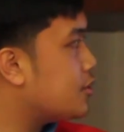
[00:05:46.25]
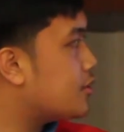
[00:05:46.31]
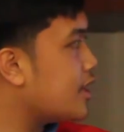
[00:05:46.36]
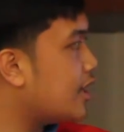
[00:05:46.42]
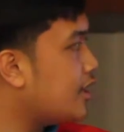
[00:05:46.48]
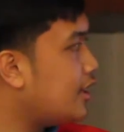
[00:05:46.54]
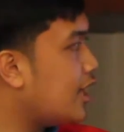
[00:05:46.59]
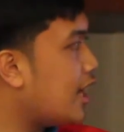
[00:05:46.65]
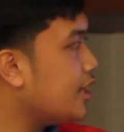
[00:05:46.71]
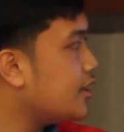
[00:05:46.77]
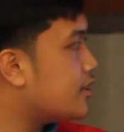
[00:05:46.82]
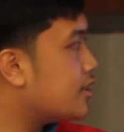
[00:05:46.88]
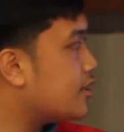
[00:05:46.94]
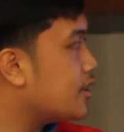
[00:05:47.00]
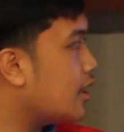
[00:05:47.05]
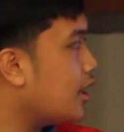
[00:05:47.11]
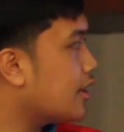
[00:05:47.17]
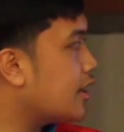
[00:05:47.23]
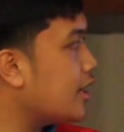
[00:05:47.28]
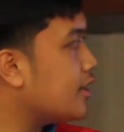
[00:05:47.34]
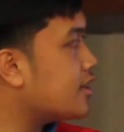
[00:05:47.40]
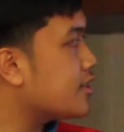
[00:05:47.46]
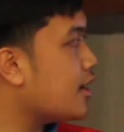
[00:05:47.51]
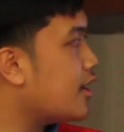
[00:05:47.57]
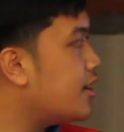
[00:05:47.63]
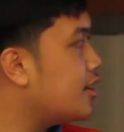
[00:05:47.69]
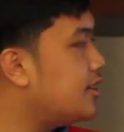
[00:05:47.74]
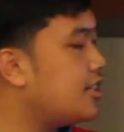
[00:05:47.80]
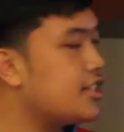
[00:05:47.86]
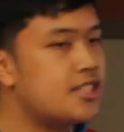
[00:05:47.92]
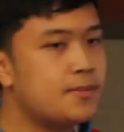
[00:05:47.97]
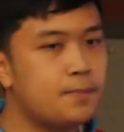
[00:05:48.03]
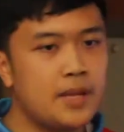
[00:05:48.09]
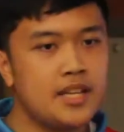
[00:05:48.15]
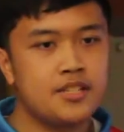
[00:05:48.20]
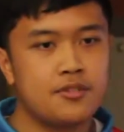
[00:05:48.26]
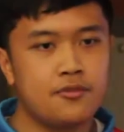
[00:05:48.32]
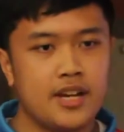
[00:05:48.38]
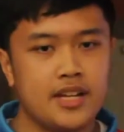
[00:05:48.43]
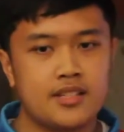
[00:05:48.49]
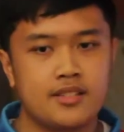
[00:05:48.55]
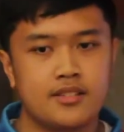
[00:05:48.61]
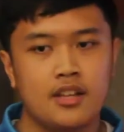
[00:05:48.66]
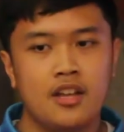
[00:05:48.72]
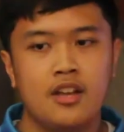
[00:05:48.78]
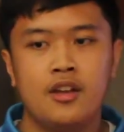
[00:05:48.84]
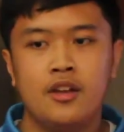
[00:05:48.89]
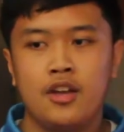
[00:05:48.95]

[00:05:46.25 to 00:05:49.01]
satellites, kickstarted the space race,